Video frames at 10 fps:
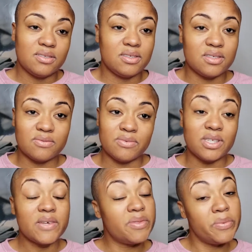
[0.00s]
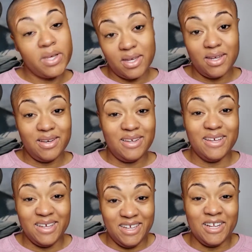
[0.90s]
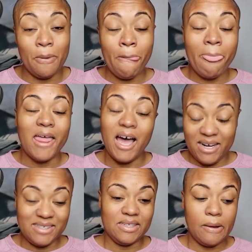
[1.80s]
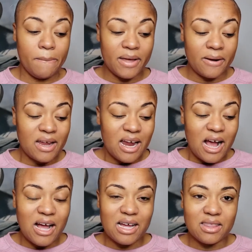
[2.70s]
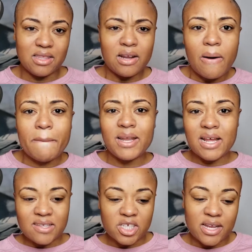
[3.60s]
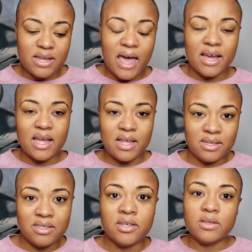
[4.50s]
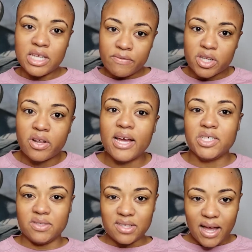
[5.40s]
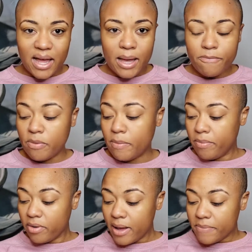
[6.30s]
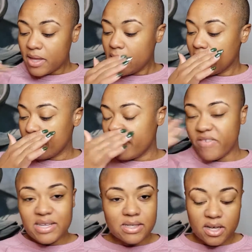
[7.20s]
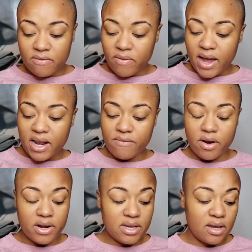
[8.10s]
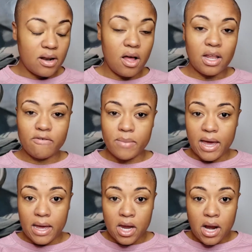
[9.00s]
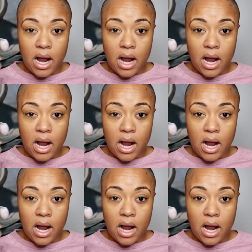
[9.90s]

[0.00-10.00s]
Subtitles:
just relive the weekend, honestly. But you know, on Mondays I try to leave a little extra time for my prep, get my face looking right. I've already done all of my